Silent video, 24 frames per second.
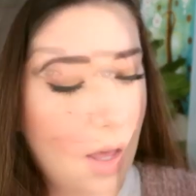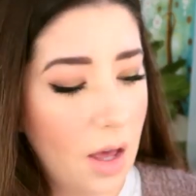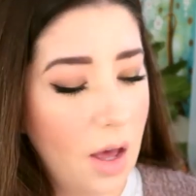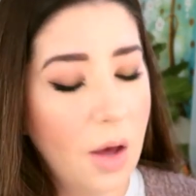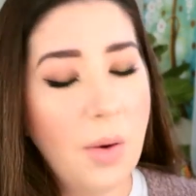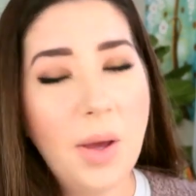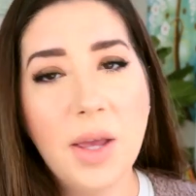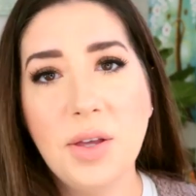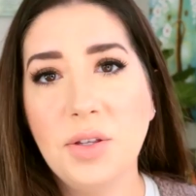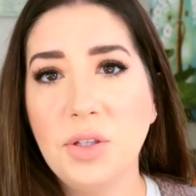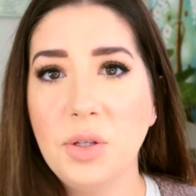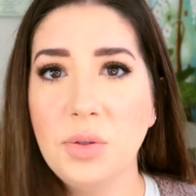
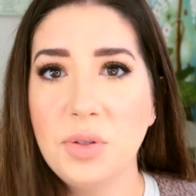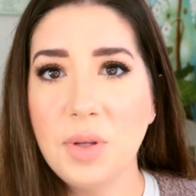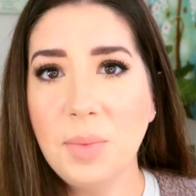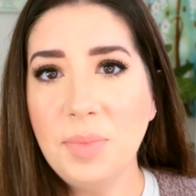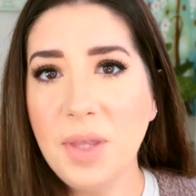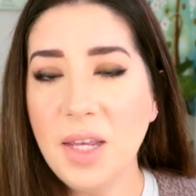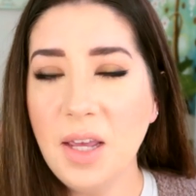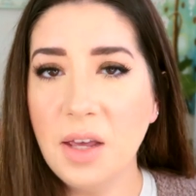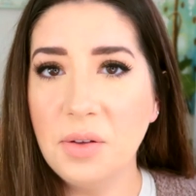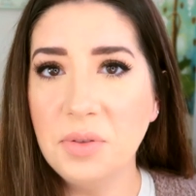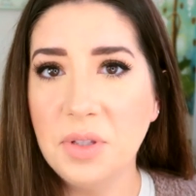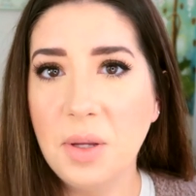Okay, so
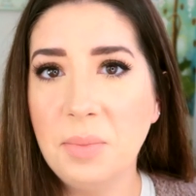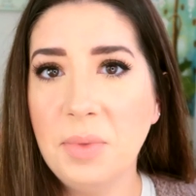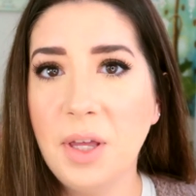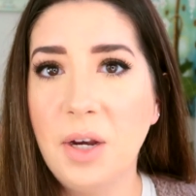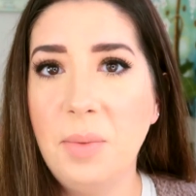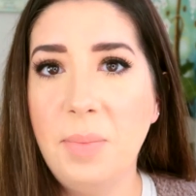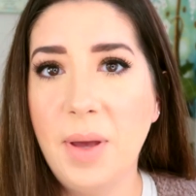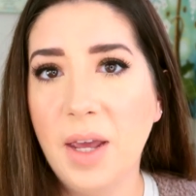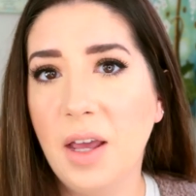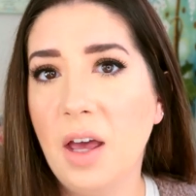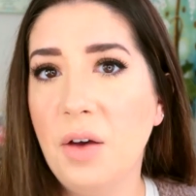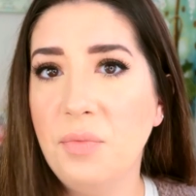something else I'm gonna
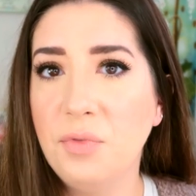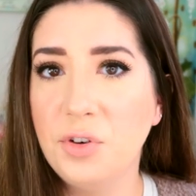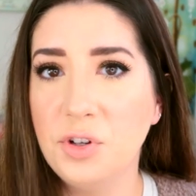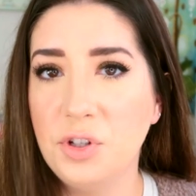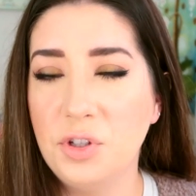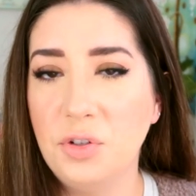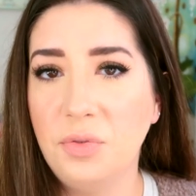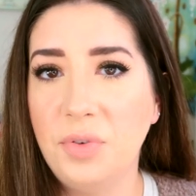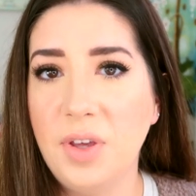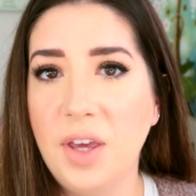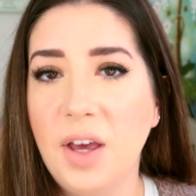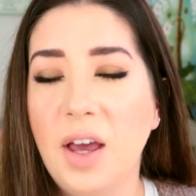pick up for
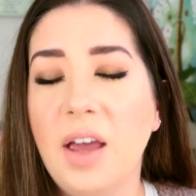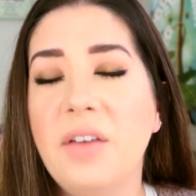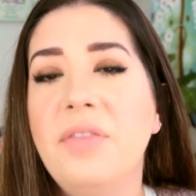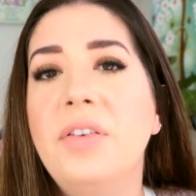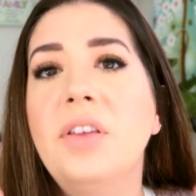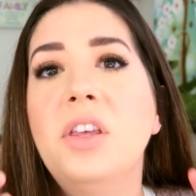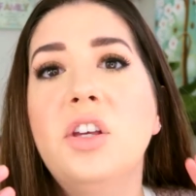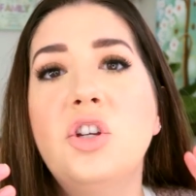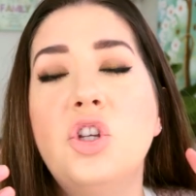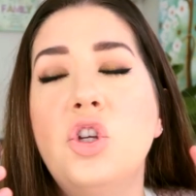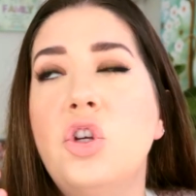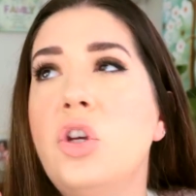Sophia. I feel
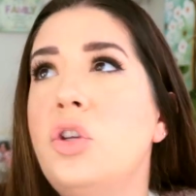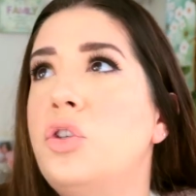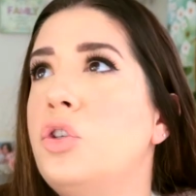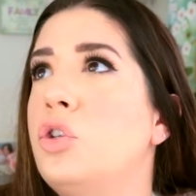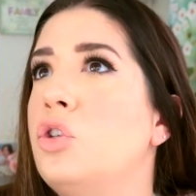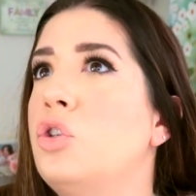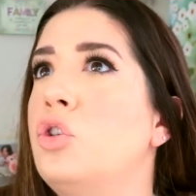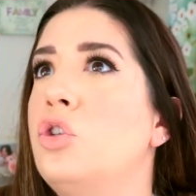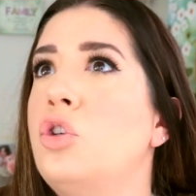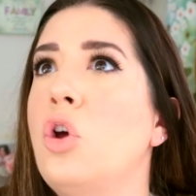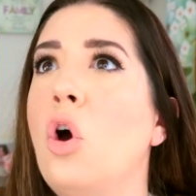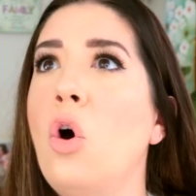like she's
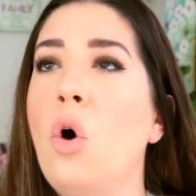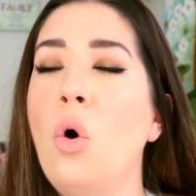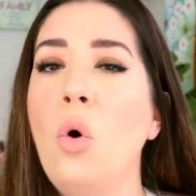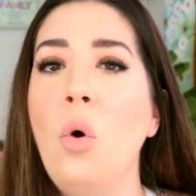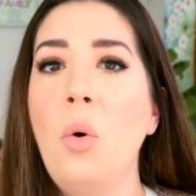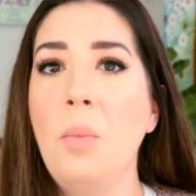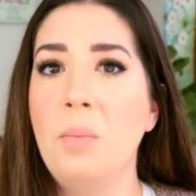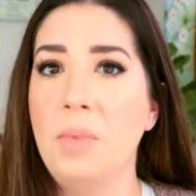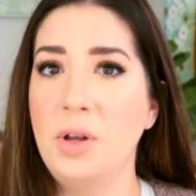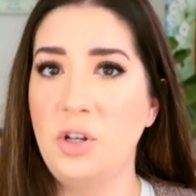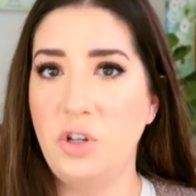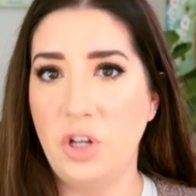
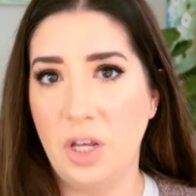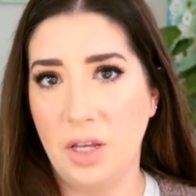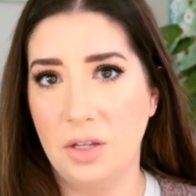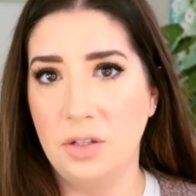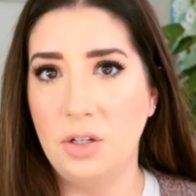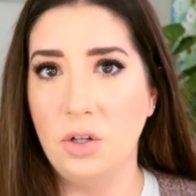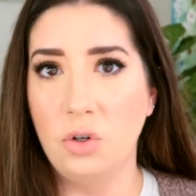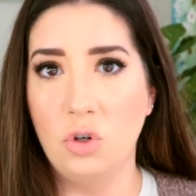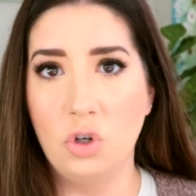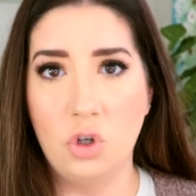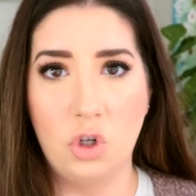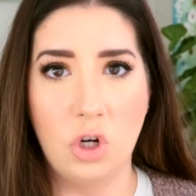so much
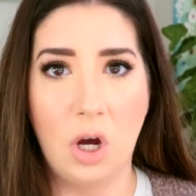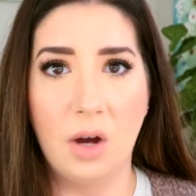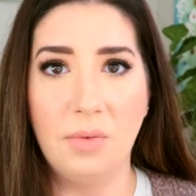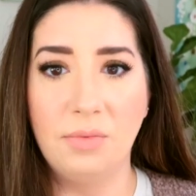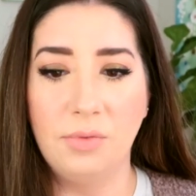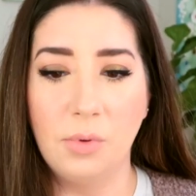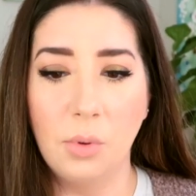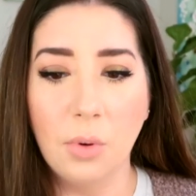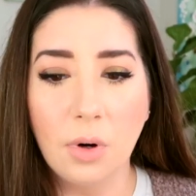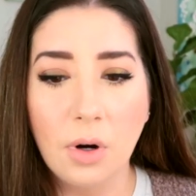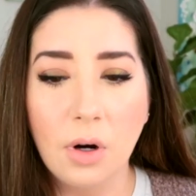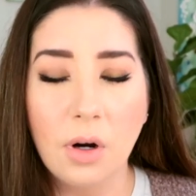easier to shop
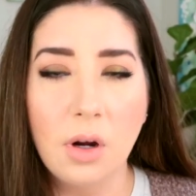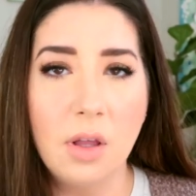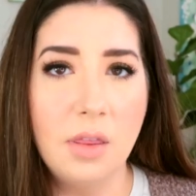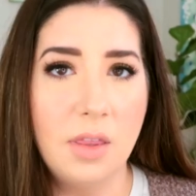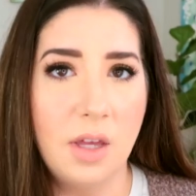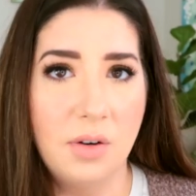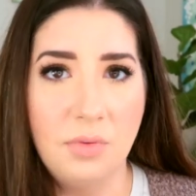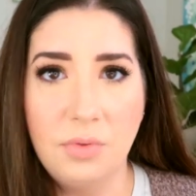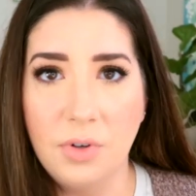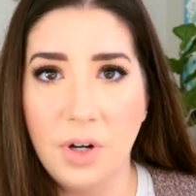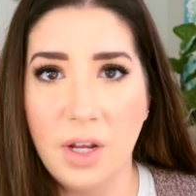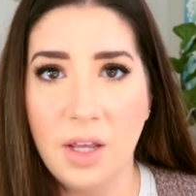for
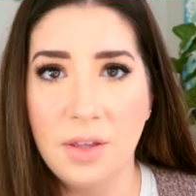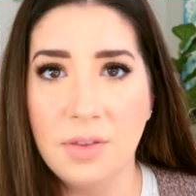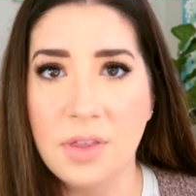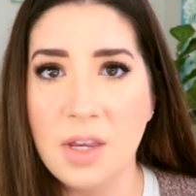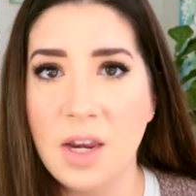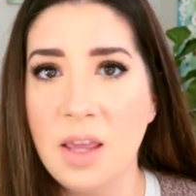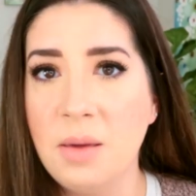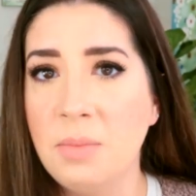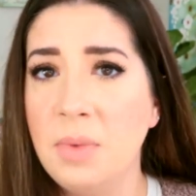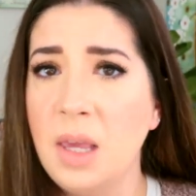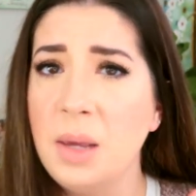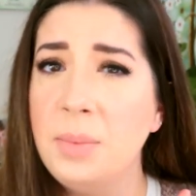than for
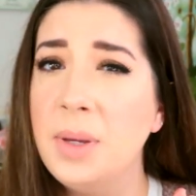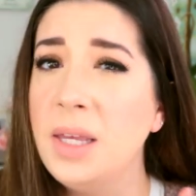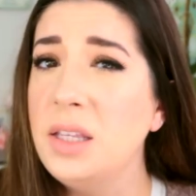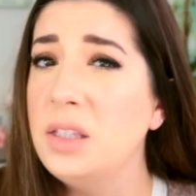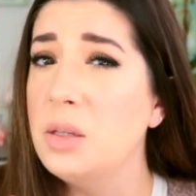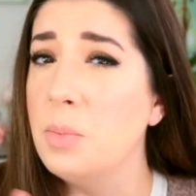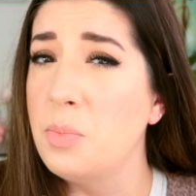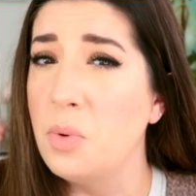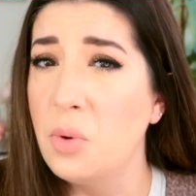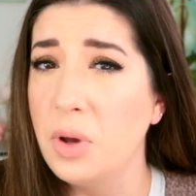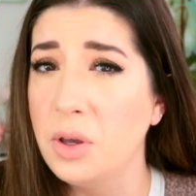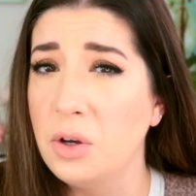Anthony. Maybe it's
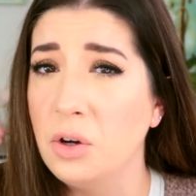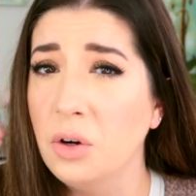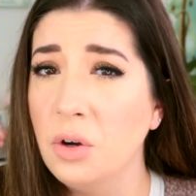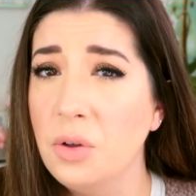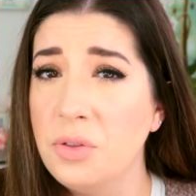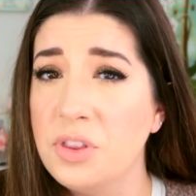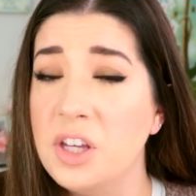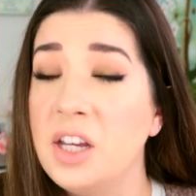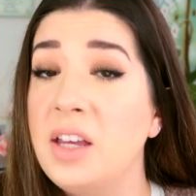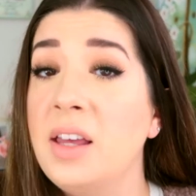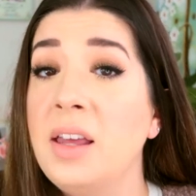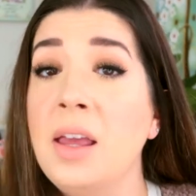a boy-girl
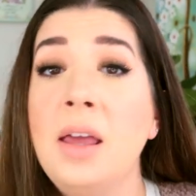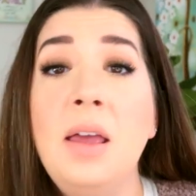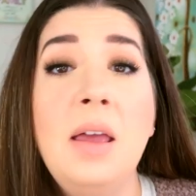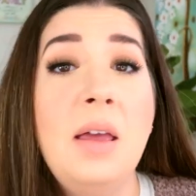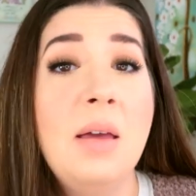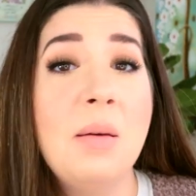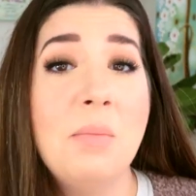thing.